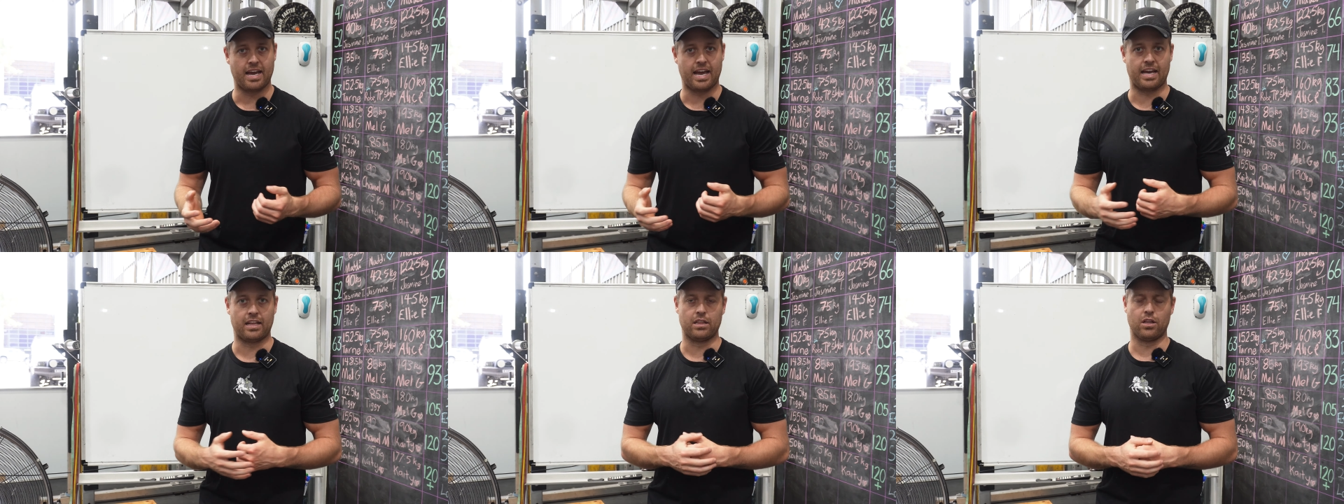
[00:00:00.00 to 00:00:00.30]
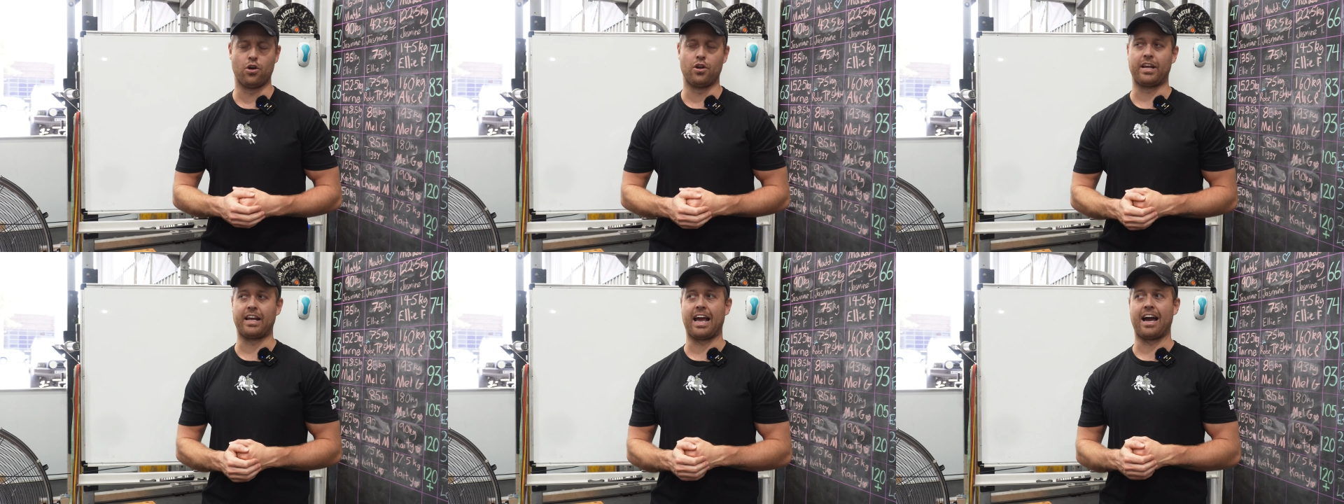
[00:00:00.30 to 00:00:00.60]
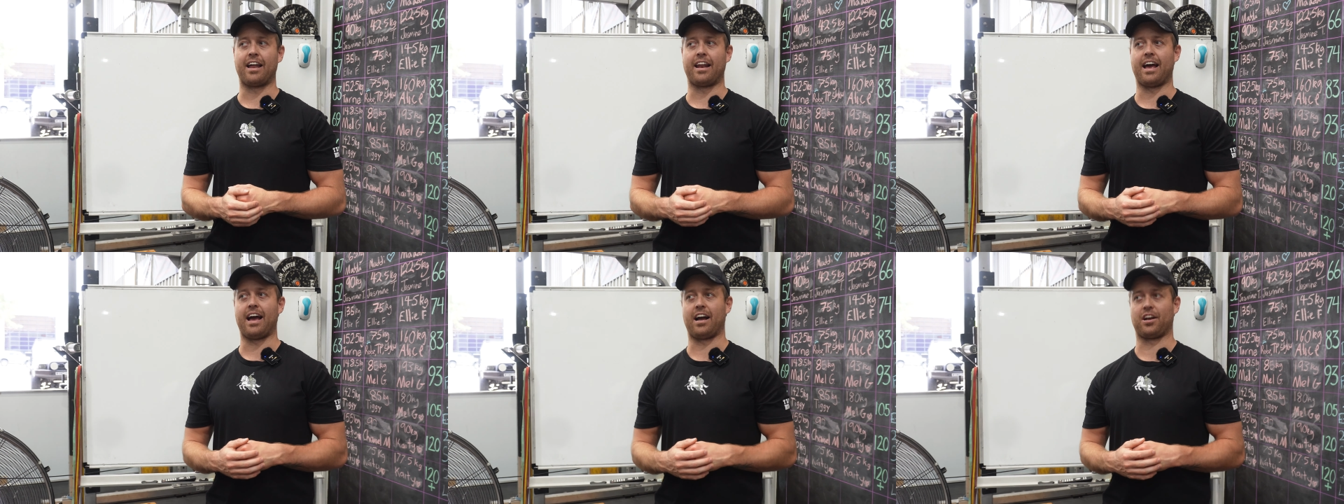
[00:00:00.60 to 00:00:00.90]
and learning
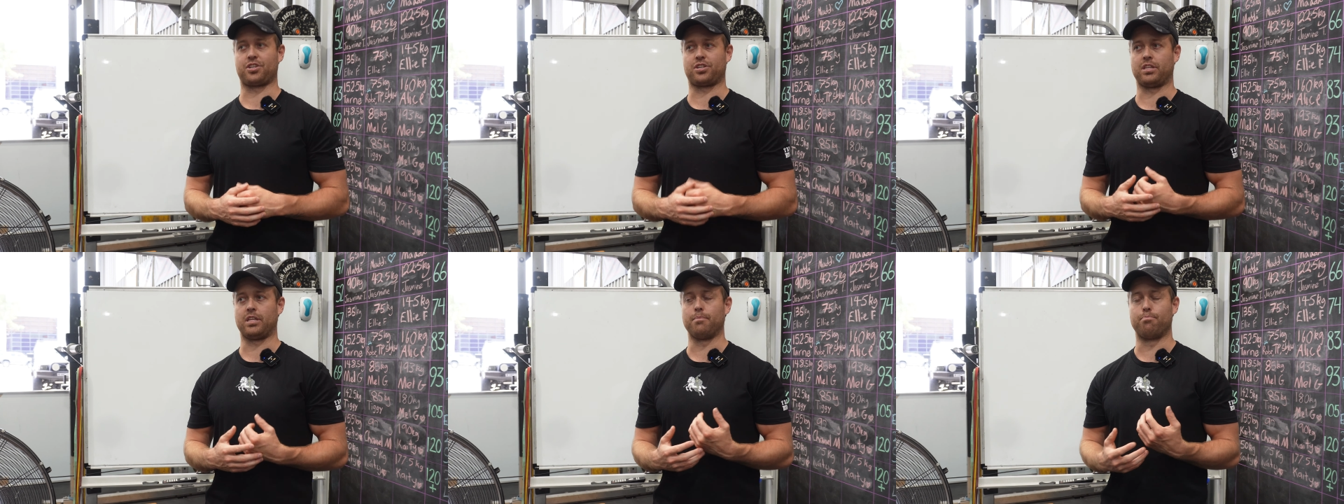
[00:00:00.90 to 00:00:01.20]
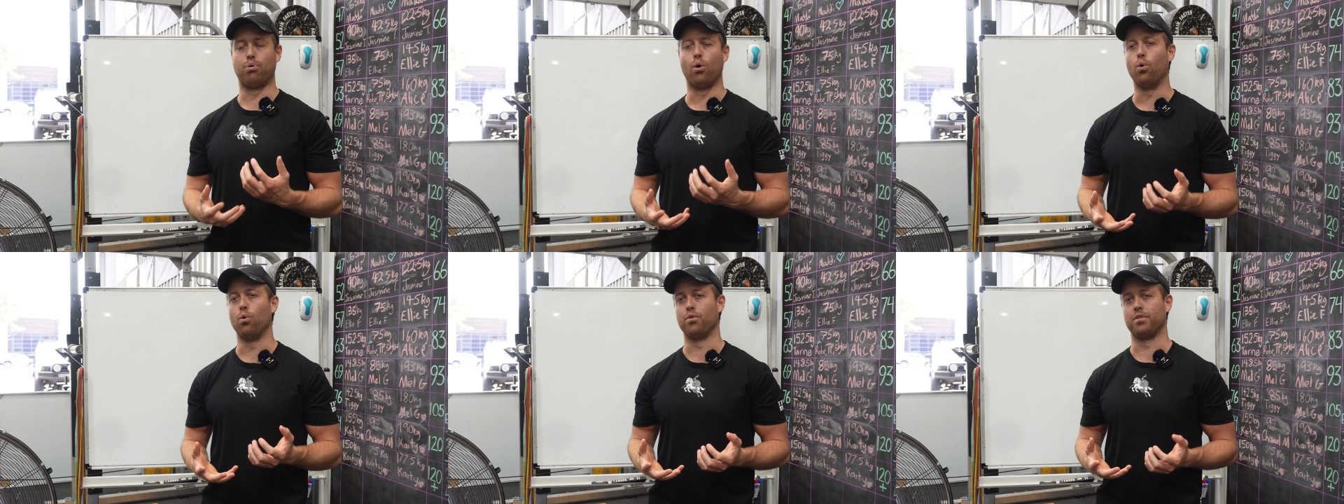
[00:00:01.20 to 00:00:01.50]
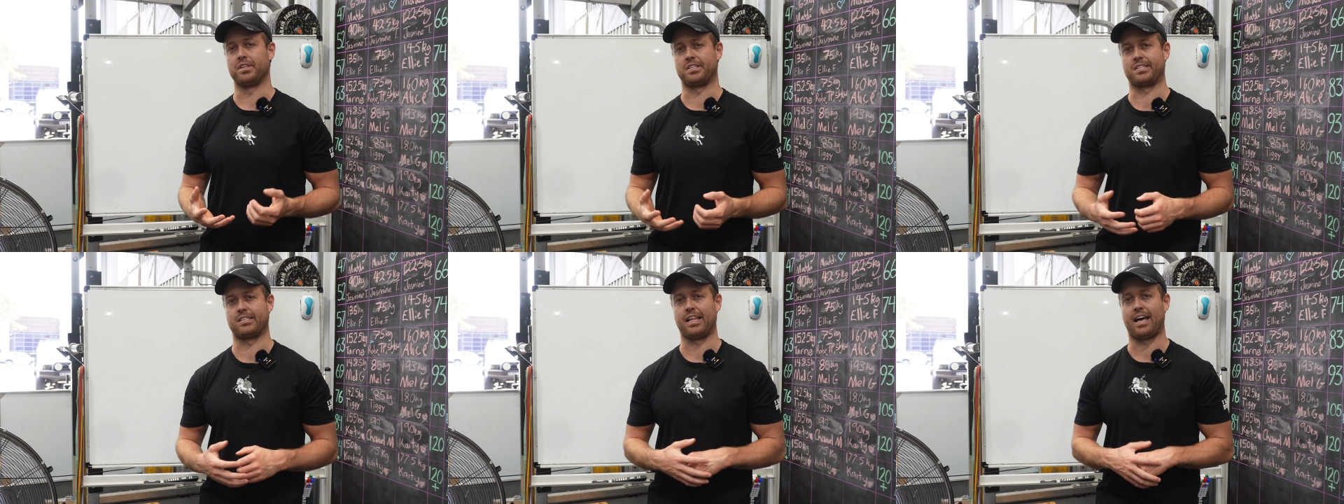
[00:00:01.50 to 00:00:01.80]
how to actually pull
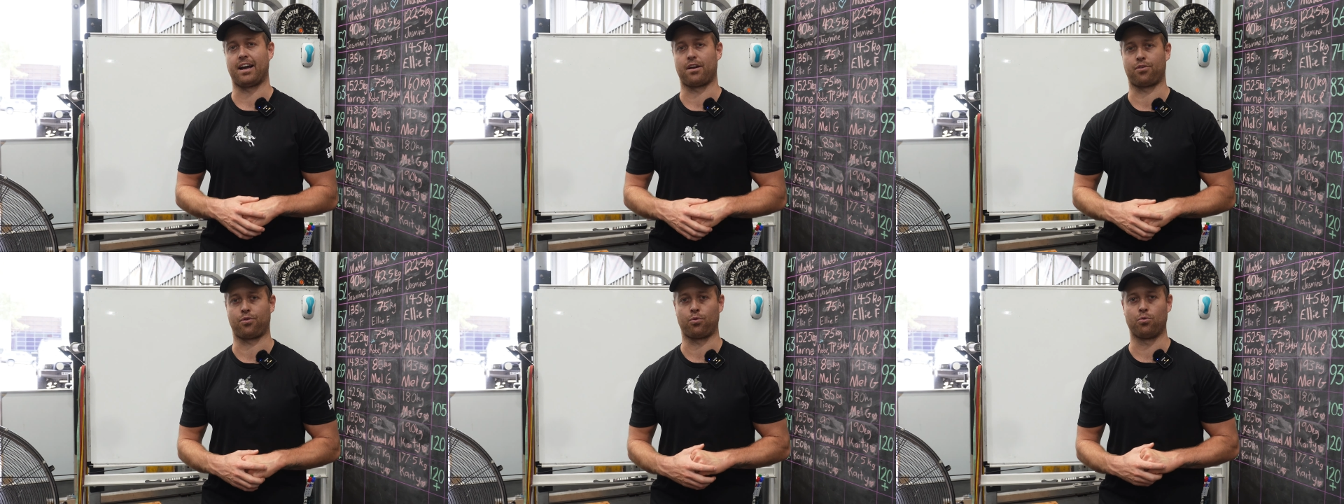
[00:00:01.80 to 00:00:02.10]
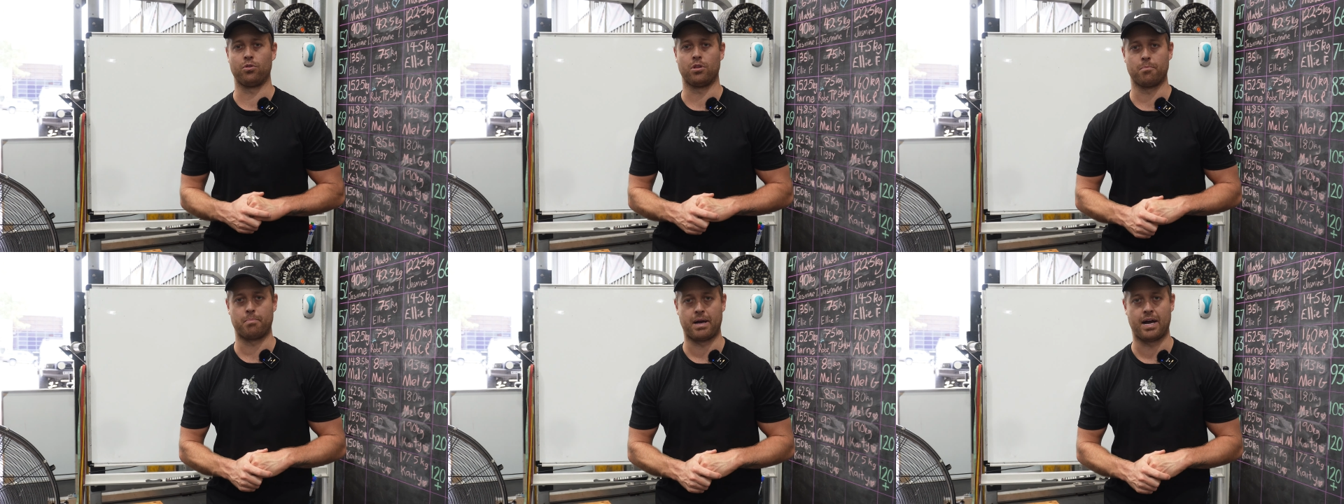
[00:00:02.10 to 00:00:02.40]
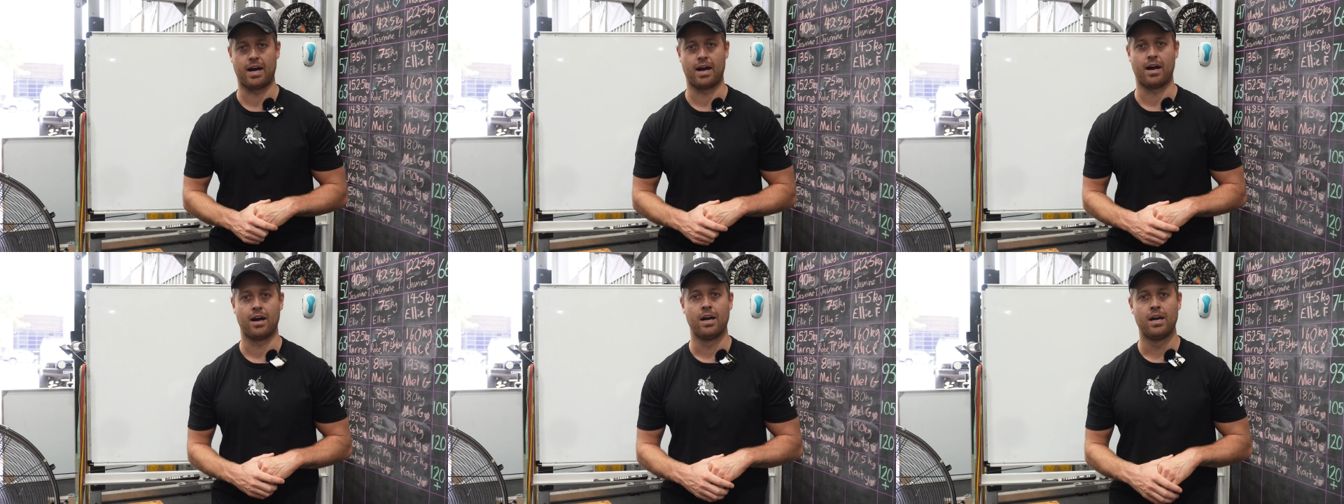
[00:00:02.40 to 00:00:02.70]
the slack through the
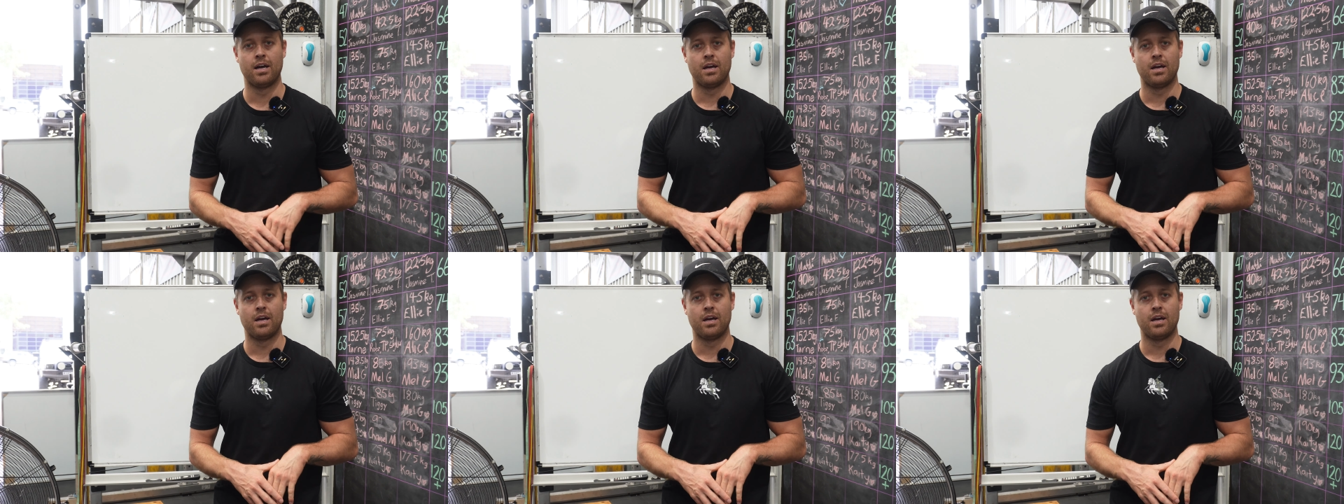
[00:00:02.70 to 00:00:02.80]
bar.